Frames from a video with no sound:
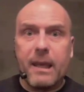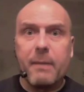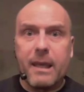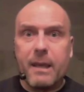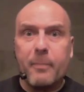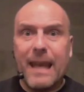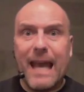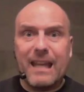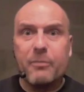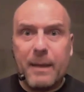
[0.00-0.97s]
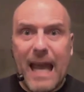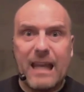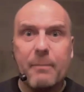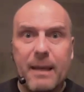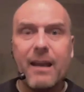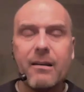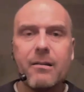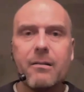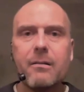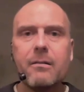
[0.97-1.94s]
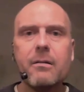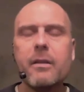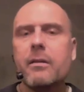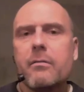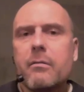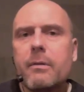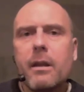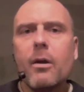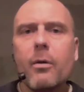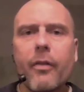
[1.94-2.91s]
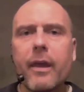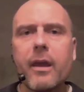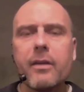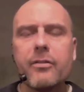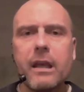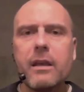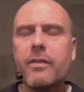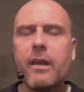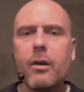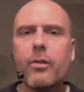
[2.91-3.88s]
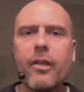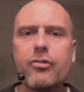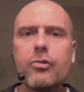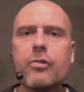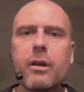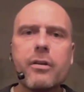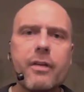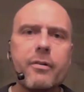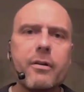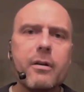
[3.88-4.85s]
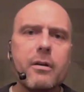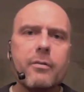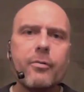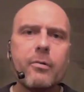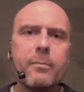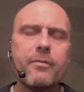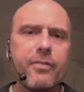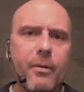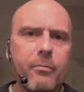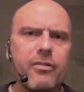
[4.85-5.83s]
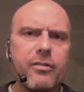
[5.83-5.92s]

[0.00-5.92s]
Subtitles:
Gives me that, give me that. And they know that they can't sustain it. They know that their children are going to suffer for it, but for some reason,